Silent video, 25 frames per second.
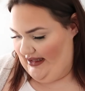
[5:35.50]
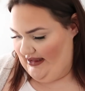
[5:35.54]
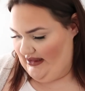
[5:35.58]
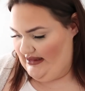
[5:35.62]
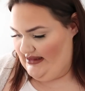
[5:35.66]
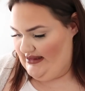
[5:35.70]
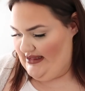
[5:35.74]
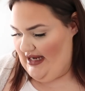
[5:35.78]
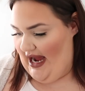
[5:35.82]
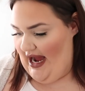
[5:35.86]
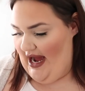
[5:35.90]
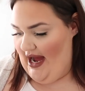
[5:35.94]

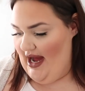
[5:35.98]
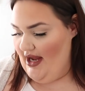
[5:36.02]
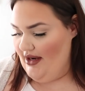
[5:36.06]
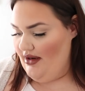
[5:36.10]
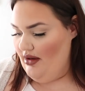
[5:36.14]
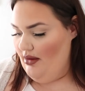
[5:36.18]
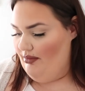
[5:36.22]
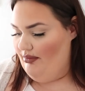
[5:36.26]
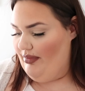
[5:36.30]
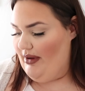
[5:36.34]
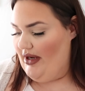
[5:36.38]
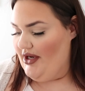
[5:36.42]
next?
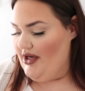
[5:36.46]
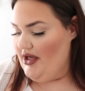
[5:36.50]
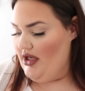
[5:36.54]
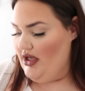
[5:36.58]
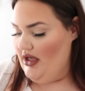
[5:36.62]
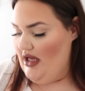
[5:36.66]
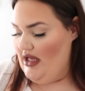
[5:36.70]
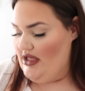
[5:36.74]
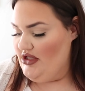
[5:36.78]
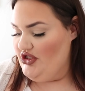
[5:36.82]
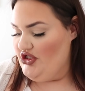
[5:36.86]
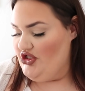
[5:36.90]
Add
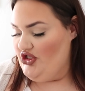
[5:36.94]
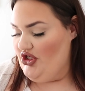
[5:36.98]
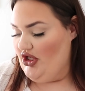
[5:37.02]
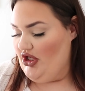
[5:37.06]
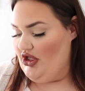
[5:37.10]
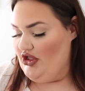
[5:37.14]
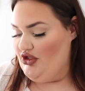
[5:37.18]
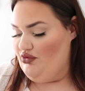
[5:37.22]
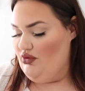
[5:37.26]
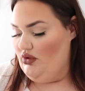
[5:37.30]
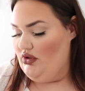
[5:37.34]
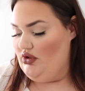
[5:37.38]
butter and
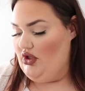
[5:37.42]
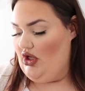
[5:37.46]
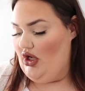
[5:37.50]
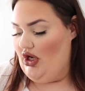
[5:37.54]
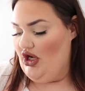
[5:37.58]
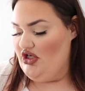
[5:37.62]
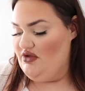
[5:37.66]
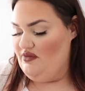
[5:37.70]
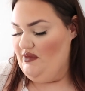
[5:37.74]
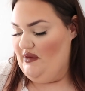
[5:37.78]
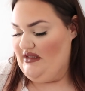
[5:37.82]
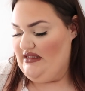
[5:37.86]
sugar to a
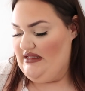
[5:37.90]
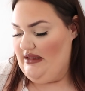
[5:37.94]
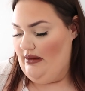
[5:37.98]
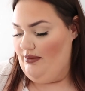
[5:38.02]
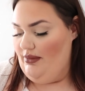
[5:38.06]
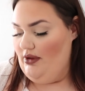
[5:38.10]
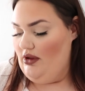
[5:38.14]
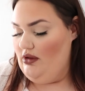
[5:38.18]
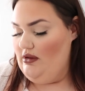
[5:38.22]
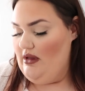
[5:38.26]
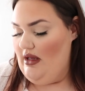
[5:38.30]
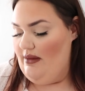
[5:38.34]
large
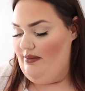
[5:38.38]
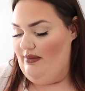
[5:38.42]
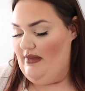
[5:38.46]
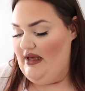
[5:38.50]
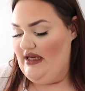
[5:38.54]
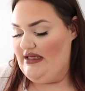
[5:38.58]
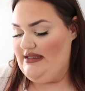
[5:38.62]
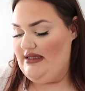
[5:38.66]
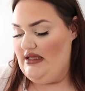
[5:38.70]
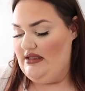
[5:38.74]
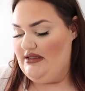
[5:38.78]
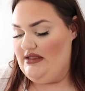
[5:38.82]
mixing bowl and
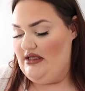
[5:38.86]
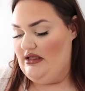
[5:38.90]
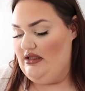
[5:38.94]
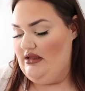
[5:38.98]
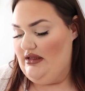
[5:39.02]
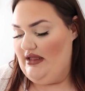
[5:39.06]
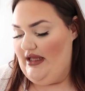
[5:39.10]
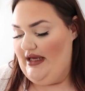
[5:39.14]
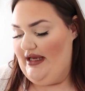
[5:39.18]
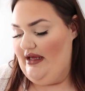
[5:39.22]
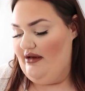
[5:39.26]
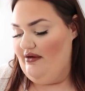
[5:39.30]
mix until
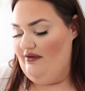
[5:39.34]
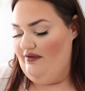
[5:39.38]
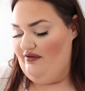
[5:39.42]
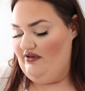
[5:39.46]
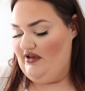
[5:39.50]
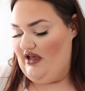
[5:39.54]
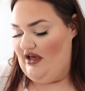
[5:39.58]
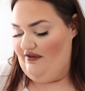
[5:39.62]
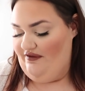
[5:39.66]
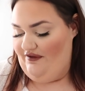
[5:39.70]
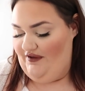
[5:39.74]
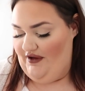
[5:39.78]
light and
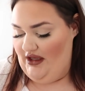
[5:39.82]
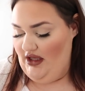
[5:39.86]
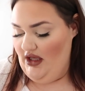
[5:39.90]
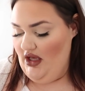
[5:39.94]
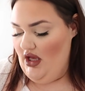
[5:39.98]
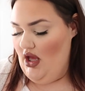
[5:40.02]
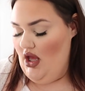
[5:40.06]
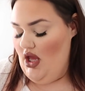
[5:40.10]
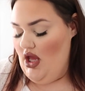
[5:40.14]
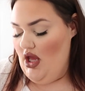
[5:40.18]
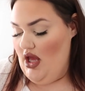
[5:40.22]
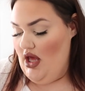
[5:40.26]

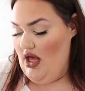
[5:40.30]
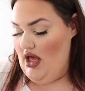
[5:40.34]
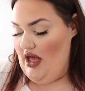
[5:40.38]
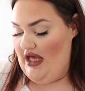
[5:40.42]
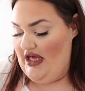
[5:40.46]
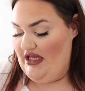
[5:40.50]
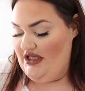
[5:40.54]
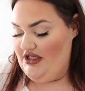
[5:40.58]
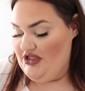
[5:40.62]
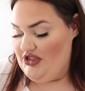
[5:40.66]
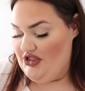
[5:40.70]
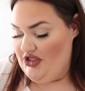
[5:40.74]
fluffy
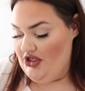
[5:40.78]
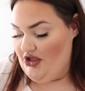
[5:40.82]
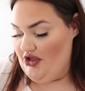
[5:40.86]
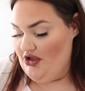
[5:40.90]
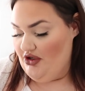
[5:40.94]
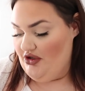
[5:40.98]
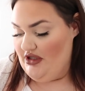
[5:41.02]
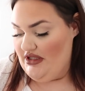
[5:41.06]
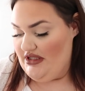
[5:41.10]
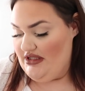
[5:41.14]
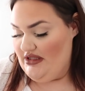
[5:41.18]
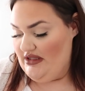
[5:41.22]
and
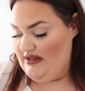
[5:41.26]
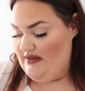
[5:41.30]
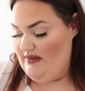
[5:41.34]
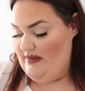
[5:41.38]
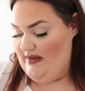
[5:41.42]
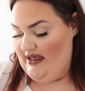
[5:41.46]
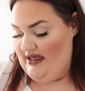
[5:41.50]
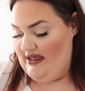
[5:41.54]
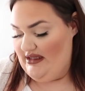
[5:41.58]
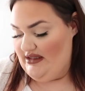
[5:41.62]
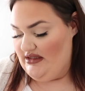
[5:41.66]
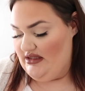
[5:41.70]
sugar crystals
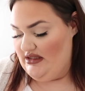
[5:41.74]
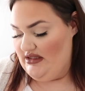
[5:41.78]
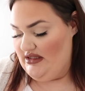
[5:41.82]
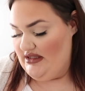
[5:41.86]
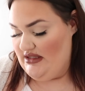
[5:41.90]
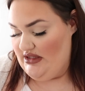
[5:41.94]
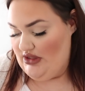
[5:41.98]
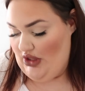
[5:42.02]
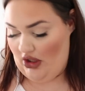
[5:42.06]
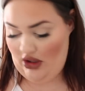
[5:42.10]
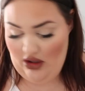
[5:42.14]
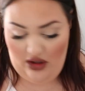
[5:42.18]
begin to
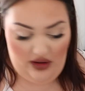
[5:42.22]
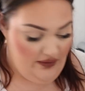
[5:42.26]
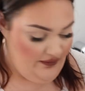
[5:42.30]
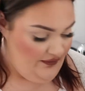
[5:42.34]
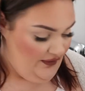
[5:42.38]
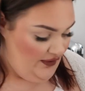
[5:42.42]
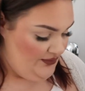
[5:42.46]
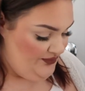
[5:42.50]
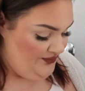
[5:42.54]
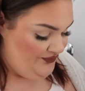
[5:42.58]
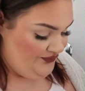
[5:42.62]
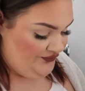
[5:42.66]

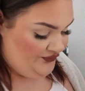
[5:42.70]
dissolve.